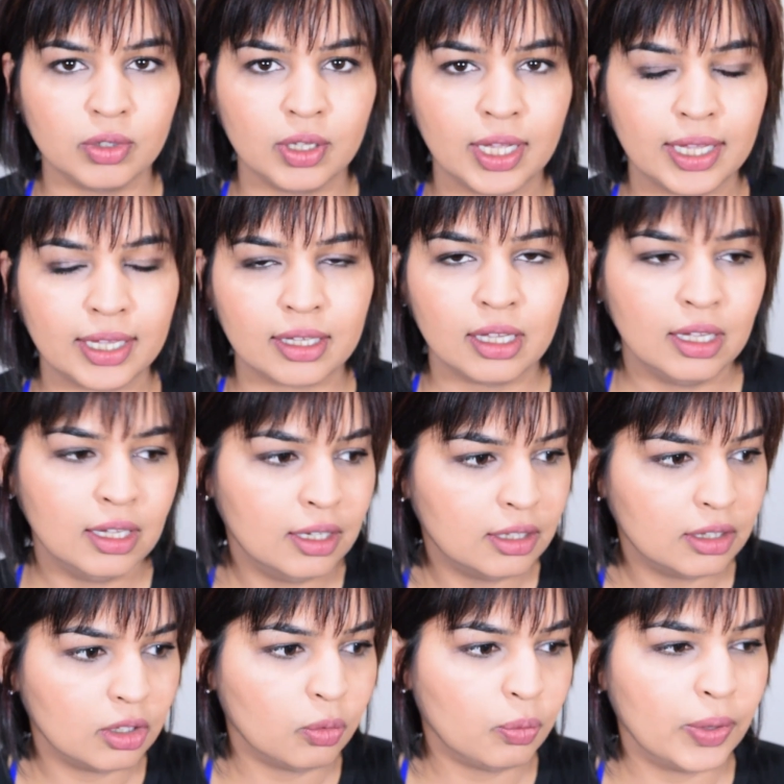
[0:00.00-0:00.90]
Like
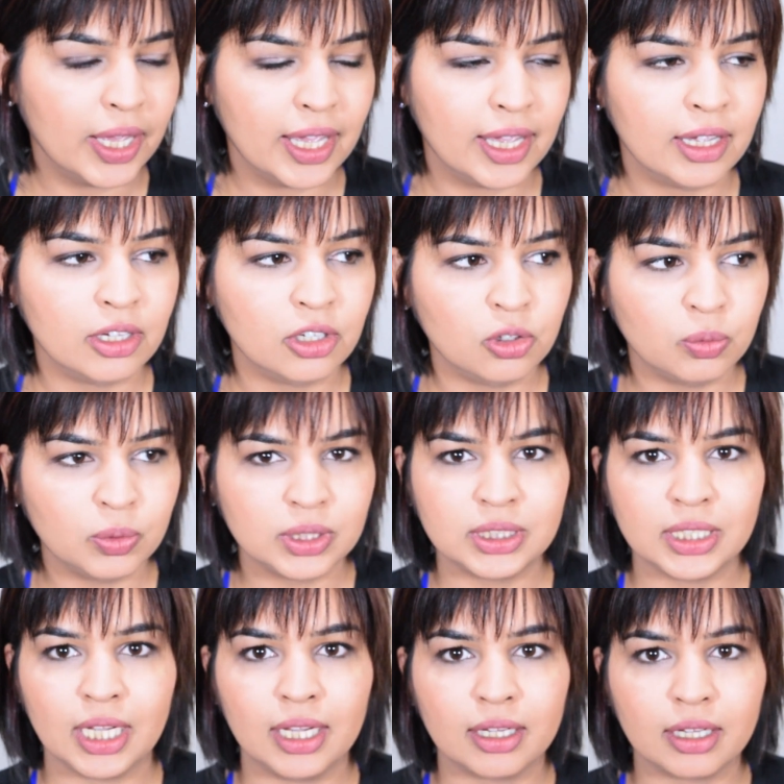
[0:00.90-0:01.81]
the way you would
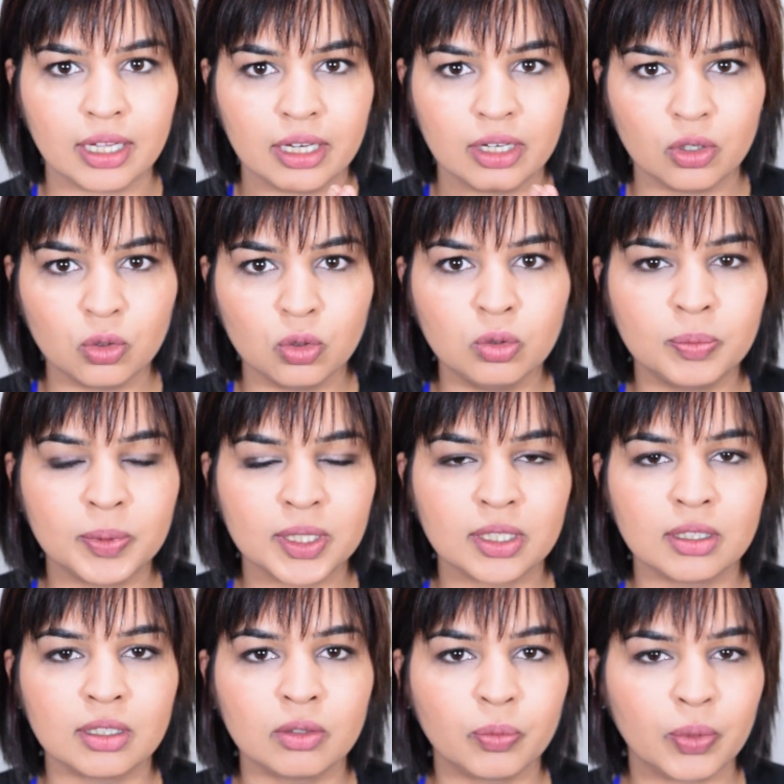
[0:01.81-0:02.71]
take an
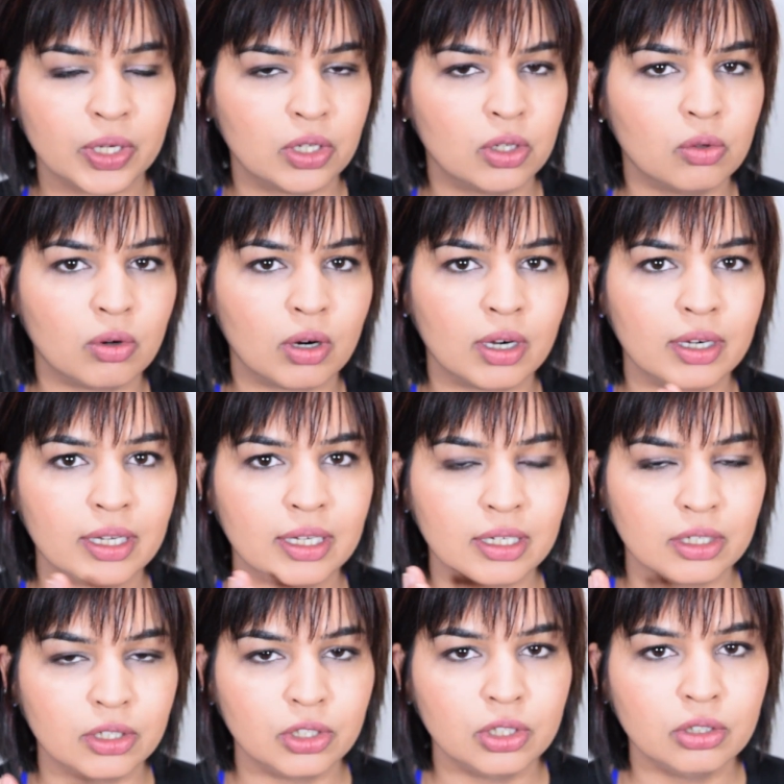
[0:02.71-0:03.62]
Uber when you are in
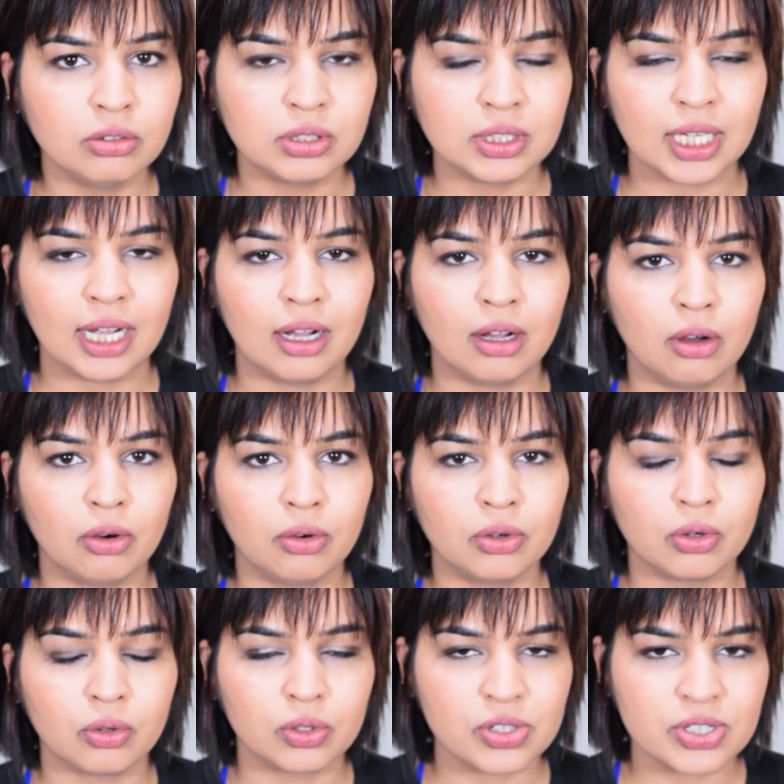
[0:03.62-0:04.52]
a new
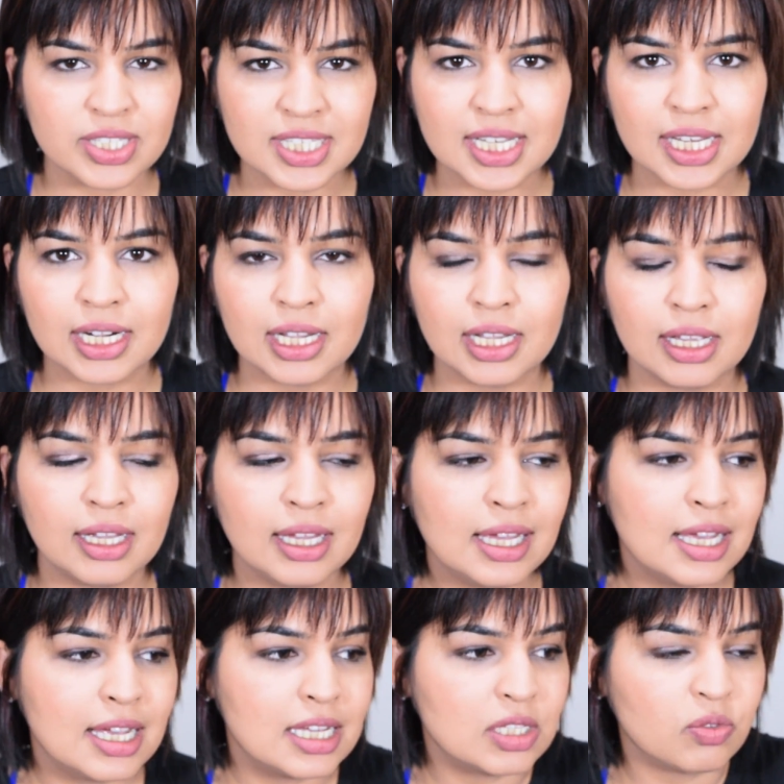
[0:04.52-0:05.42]
town or city
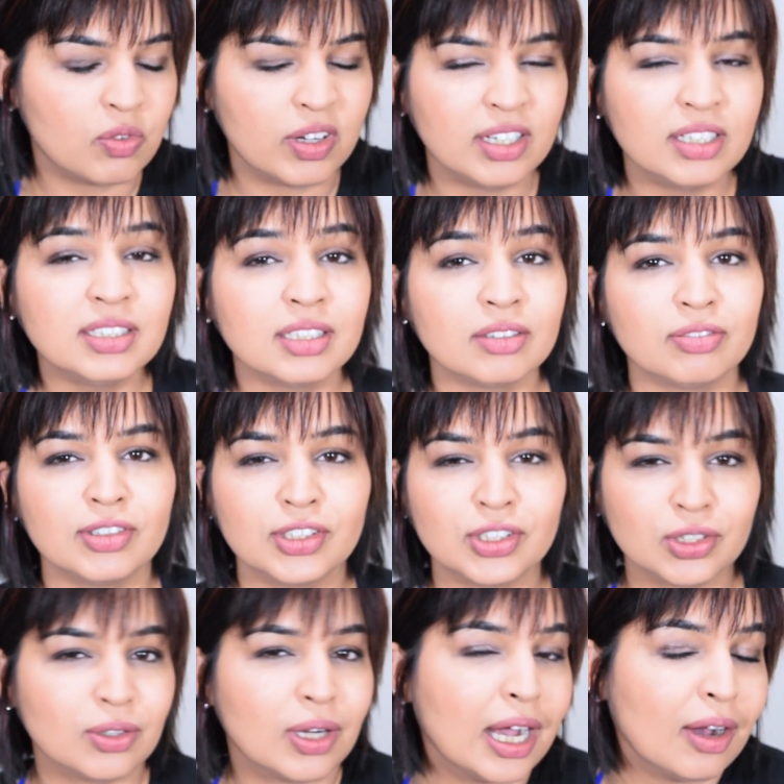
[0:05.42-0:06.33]
is very different
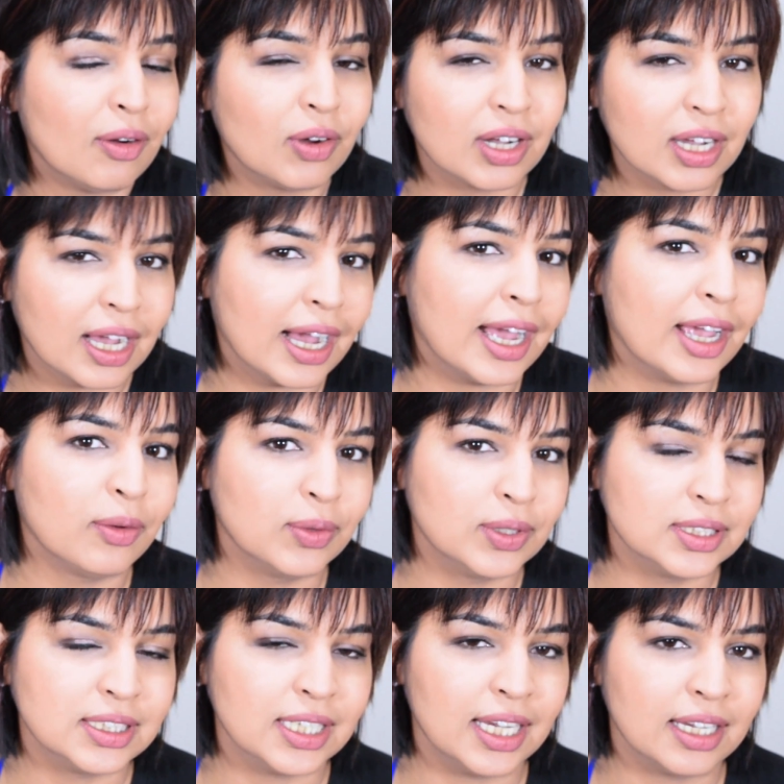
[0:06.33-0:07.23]
to how a guy
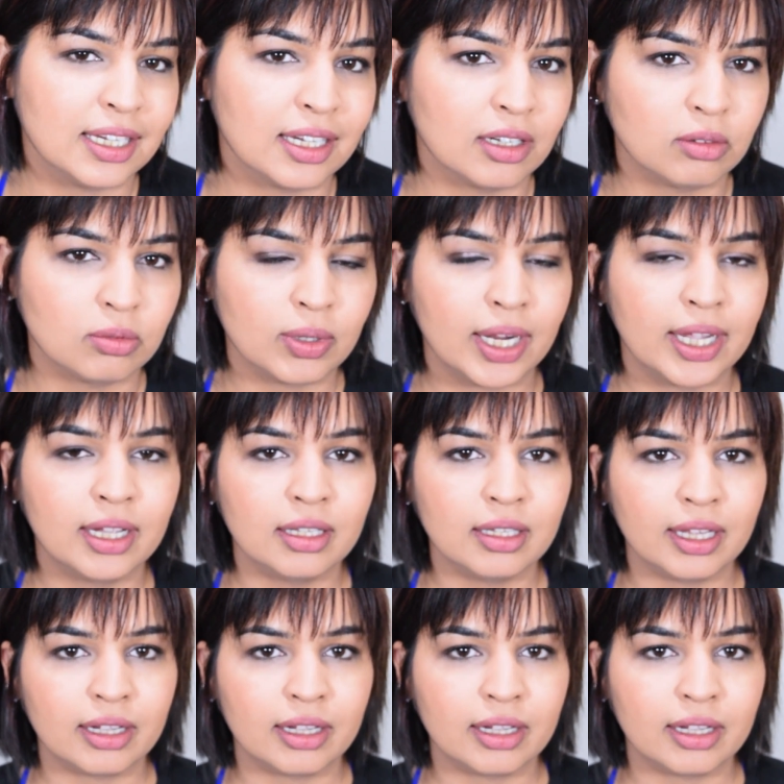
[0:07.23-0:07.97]
would take it, right?